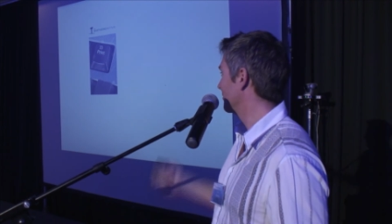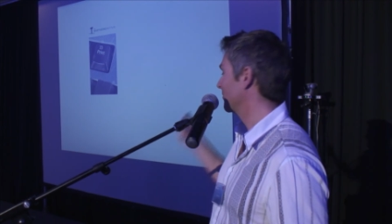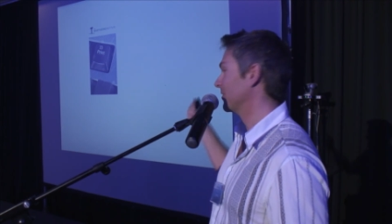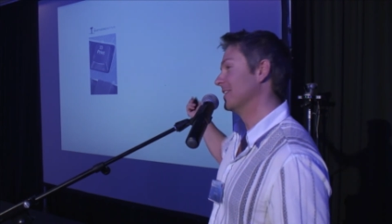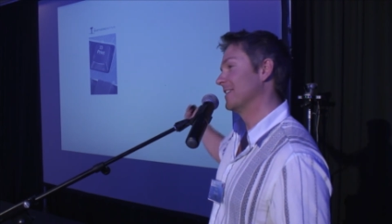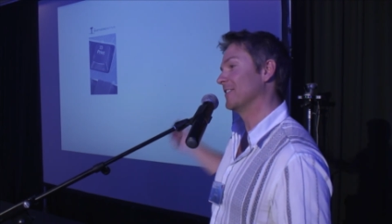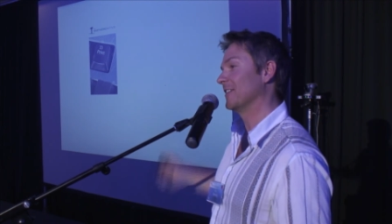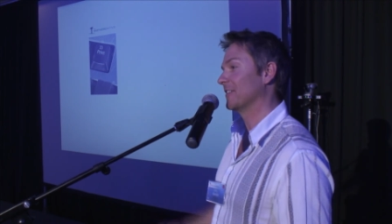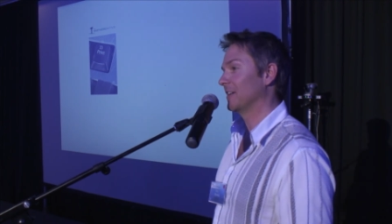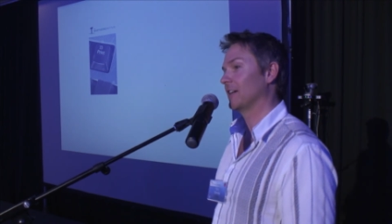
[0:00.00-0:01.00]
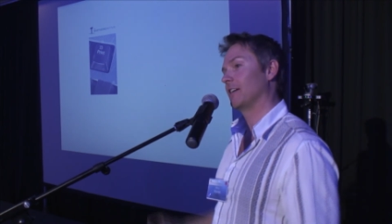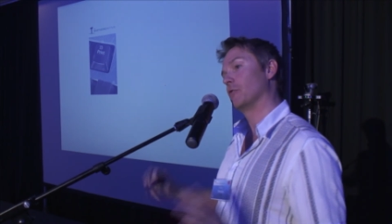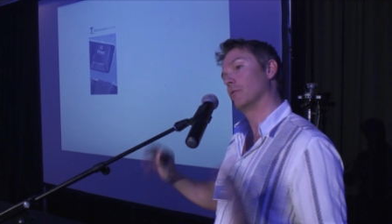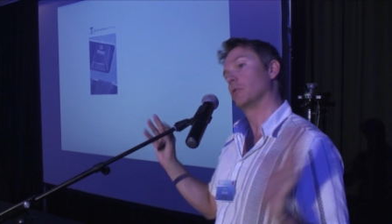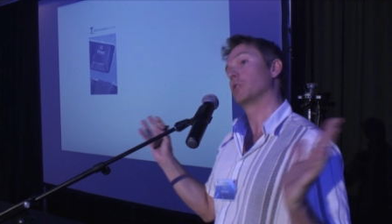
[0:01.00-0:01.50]
so it's like take
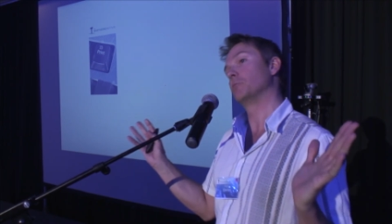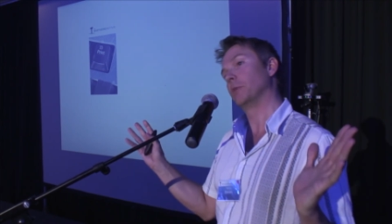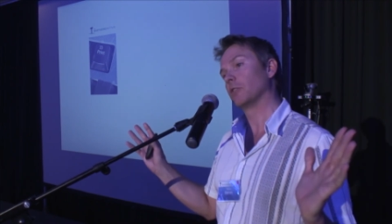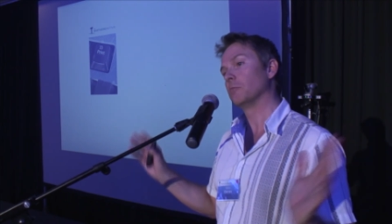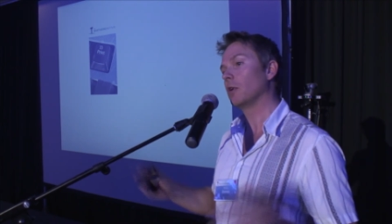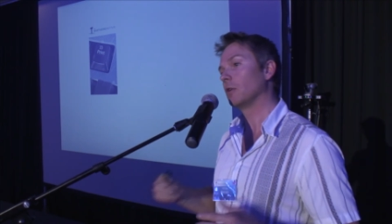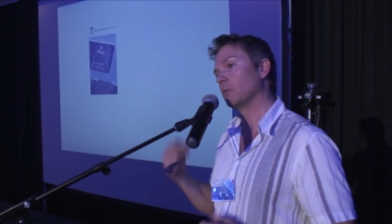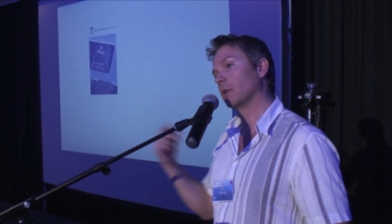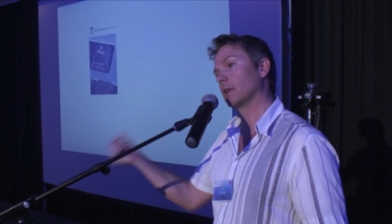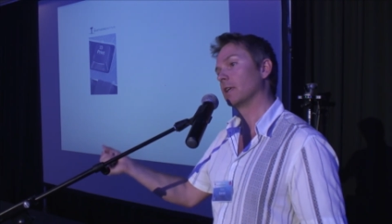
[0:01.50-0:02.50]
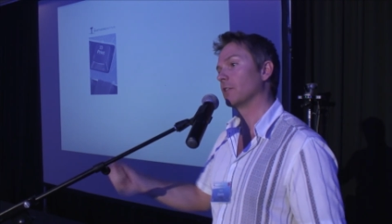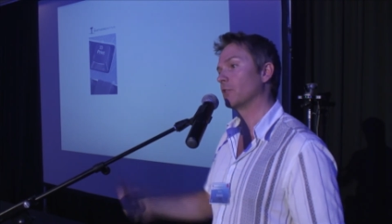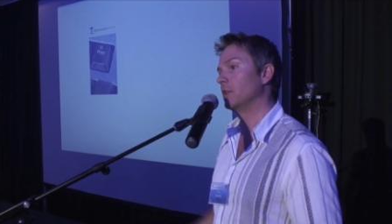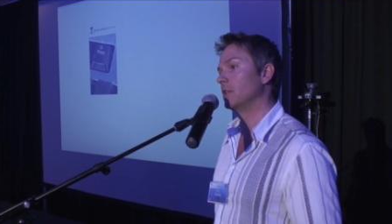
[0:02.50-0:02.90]
out, well, you build a model, we're going to hit